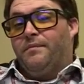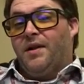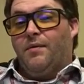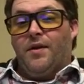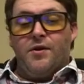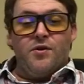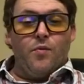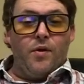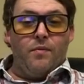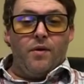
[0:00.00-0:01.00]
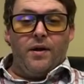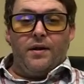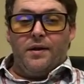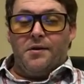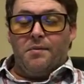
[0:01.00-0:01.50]
Anyway, there's your winter break
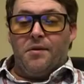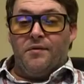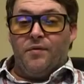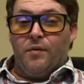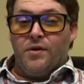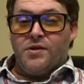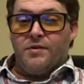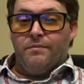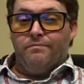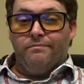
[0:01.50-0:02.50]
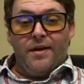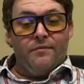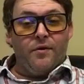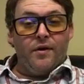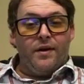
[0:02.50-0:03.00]
announcements if you watched them.
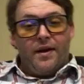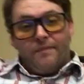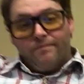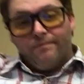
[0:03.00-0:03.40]
Have a great day.